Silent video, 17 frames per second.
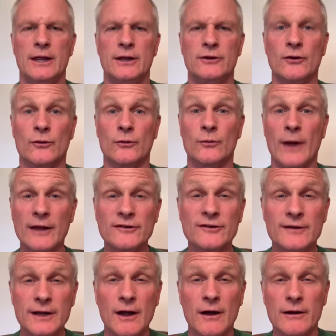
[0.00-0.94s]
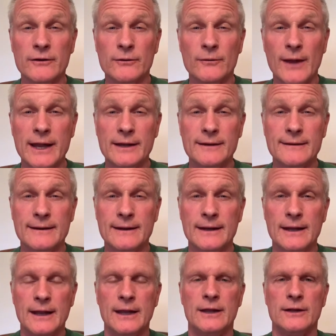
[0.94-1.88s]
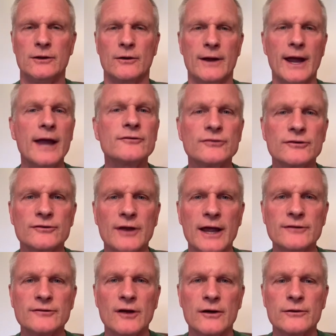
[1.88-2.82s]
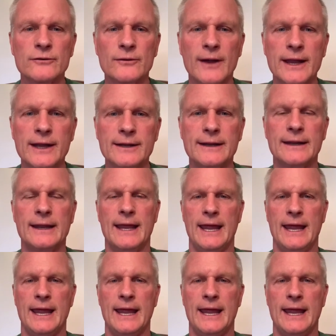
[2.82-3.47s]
Your resting heart rate, your exercise heart rate,